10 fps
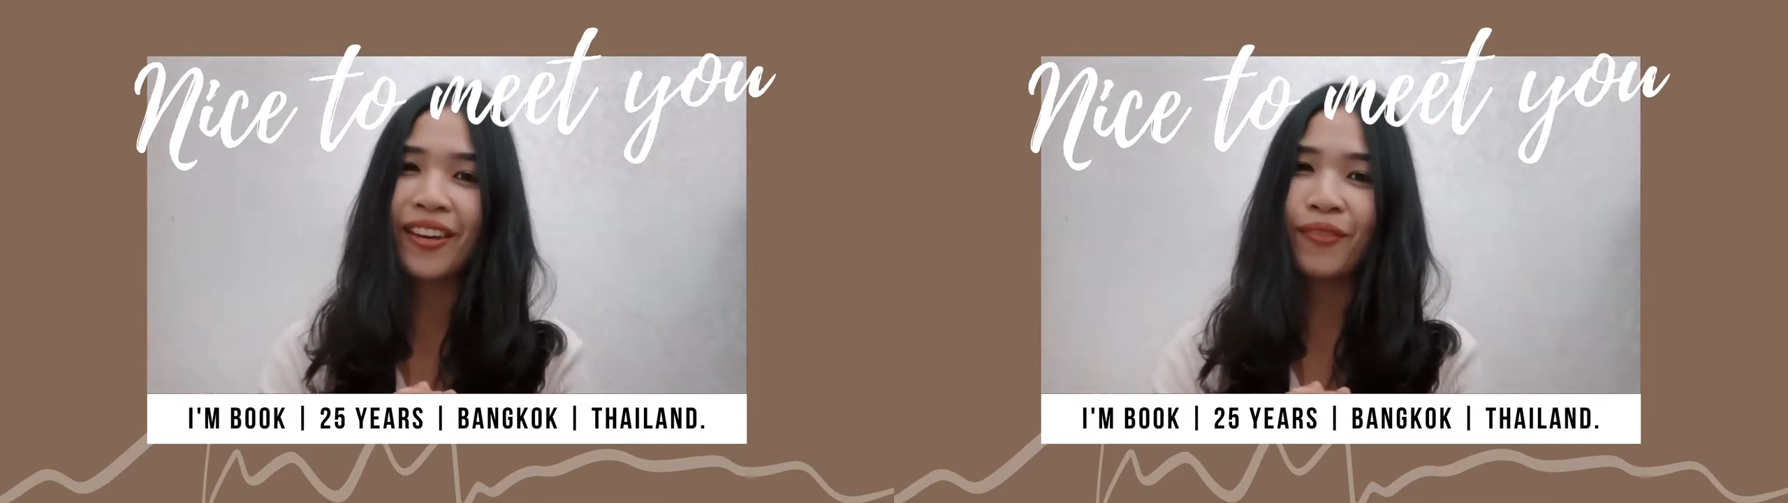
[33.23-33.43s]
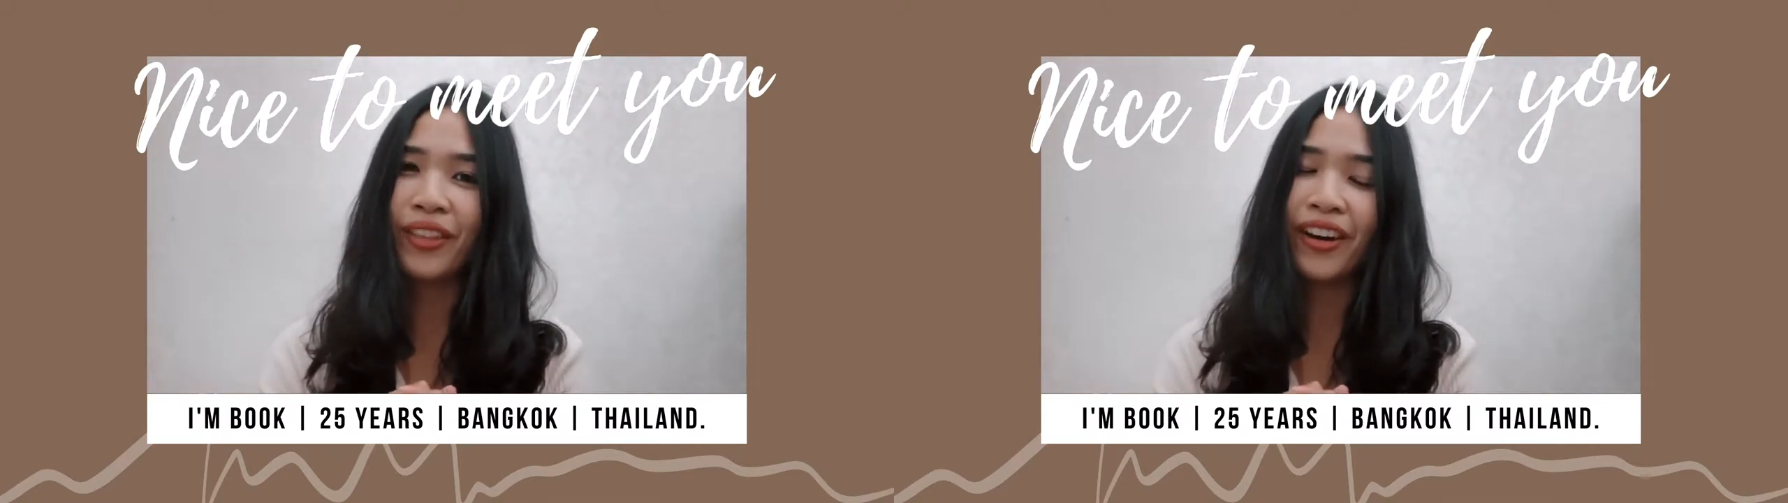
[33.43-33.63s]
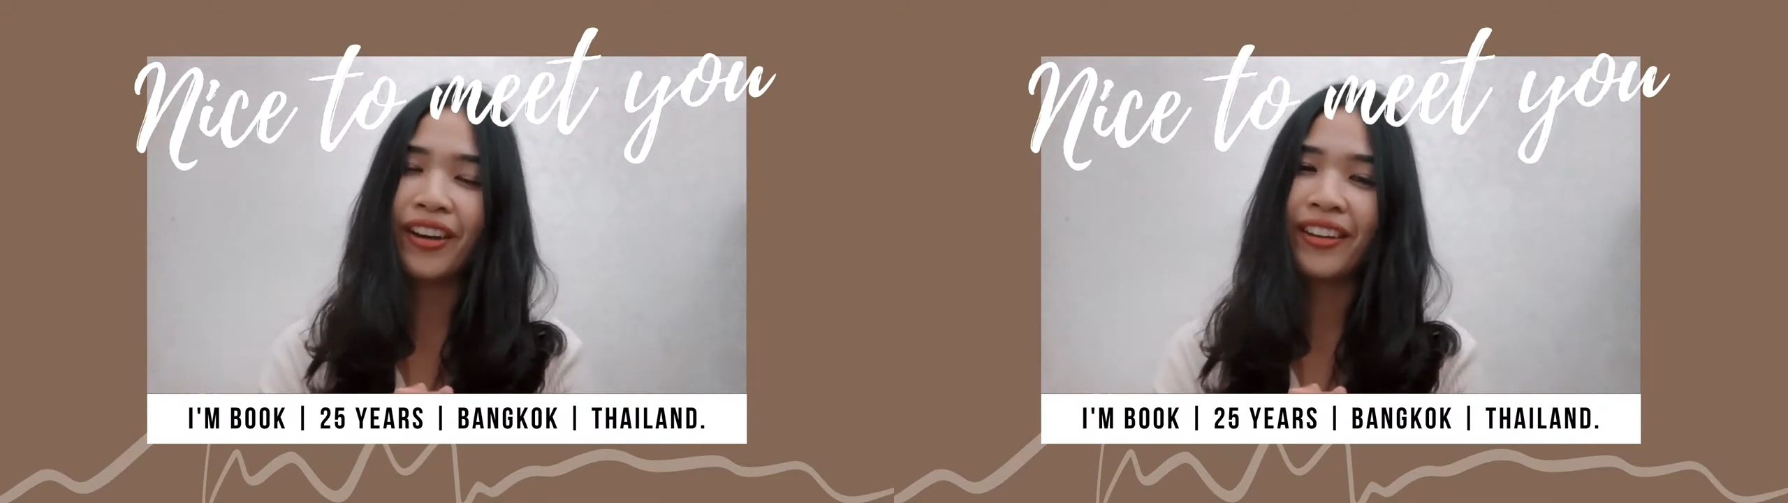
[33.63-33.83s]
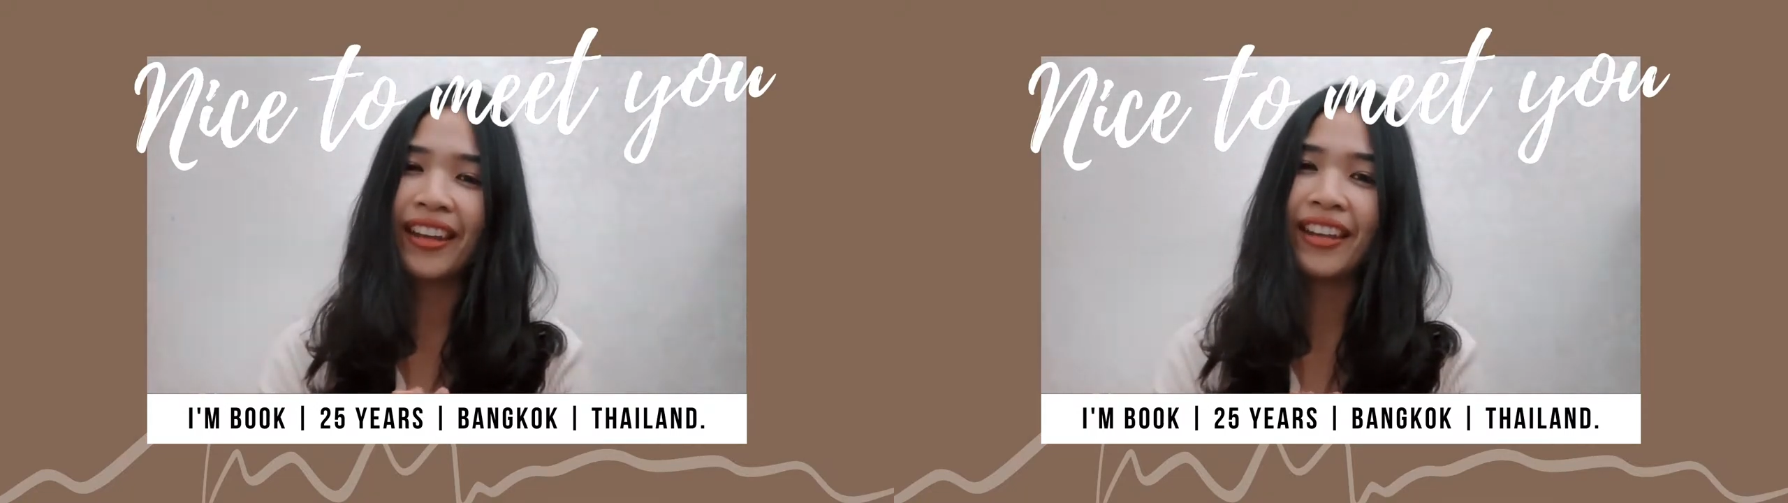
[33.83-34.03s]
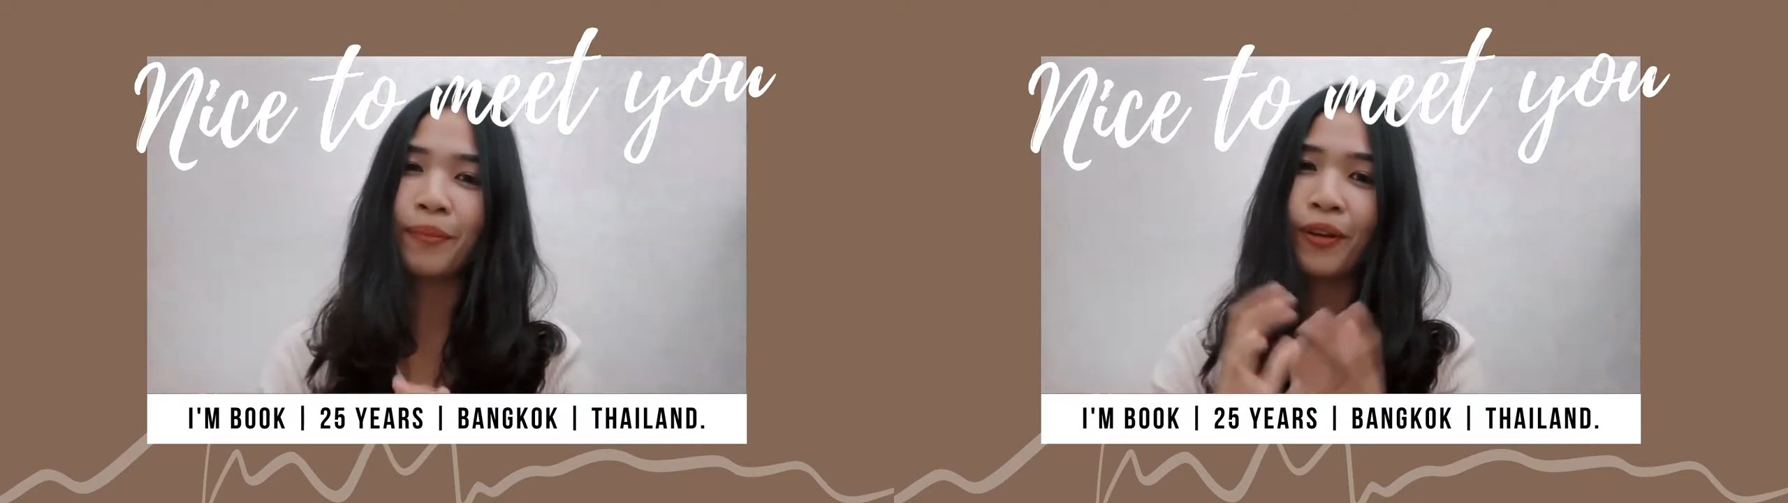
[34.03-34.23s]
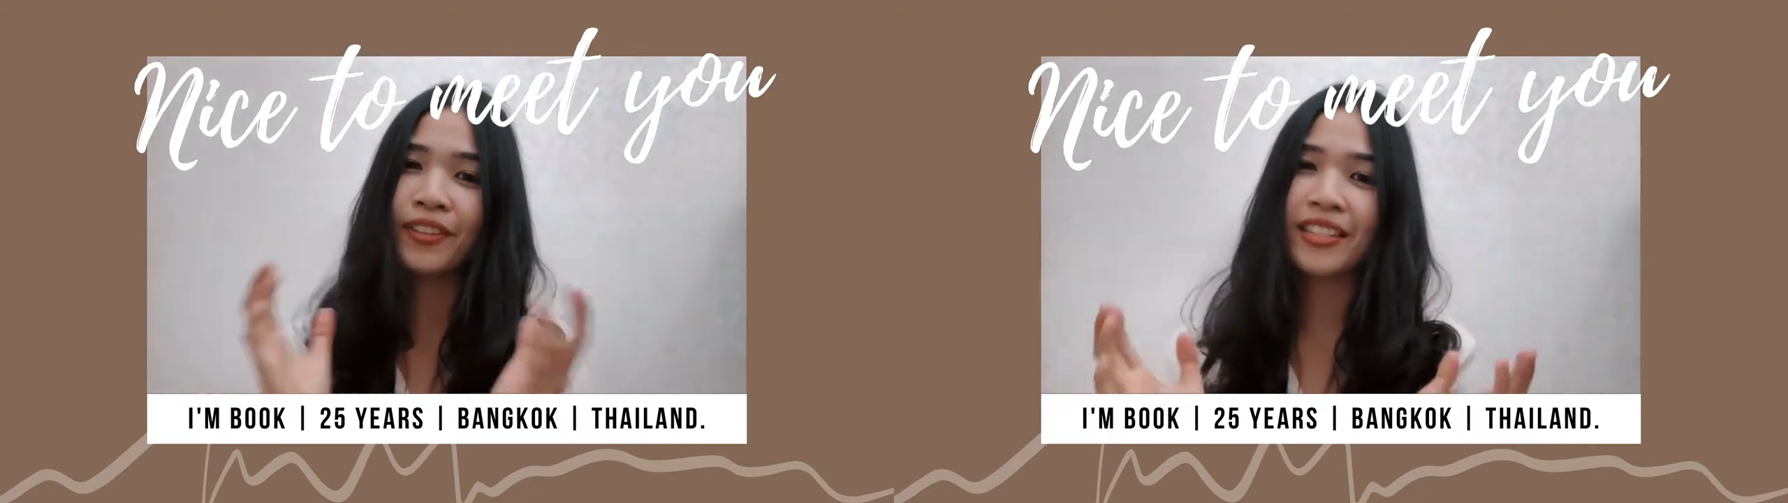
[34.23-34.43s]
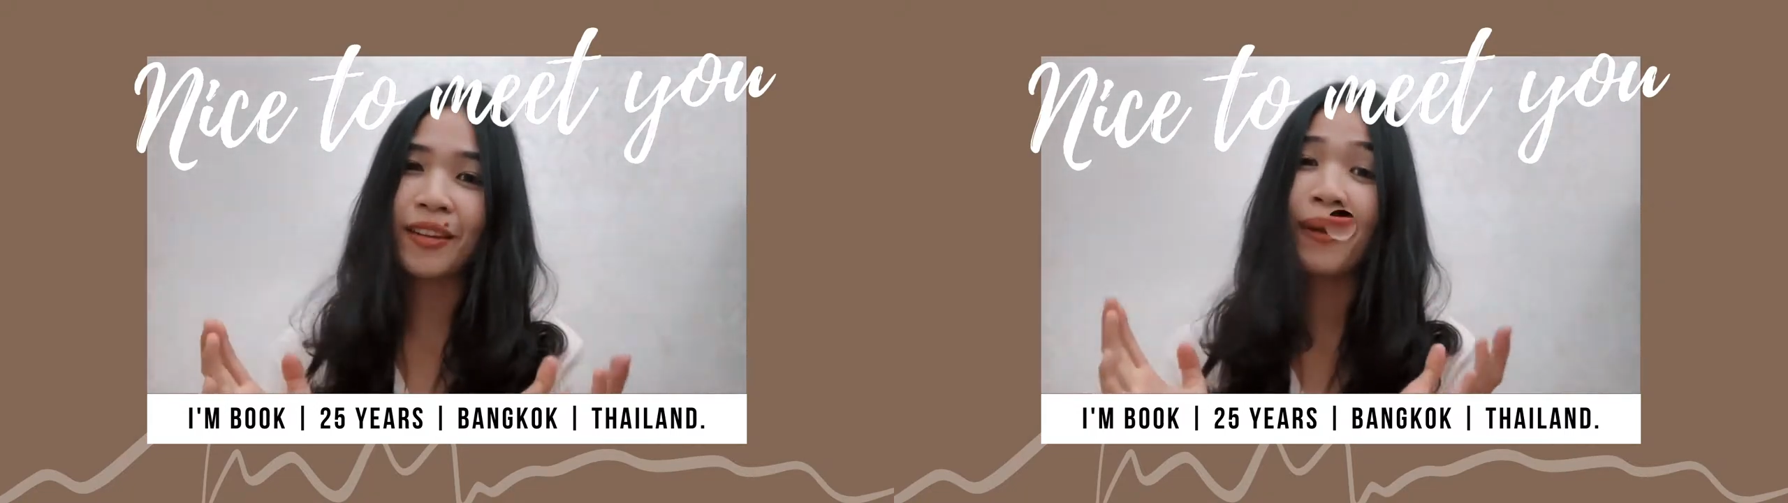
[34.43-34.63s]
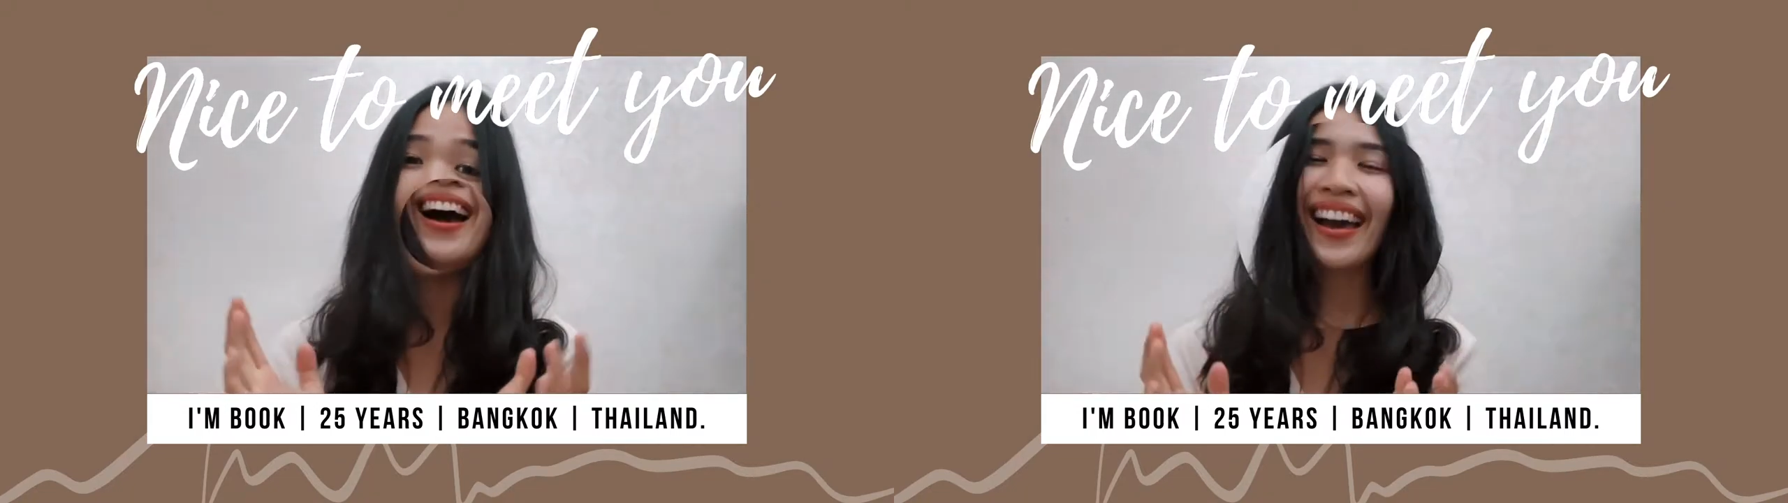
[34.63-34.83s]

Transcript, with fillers: thought and a positive energy.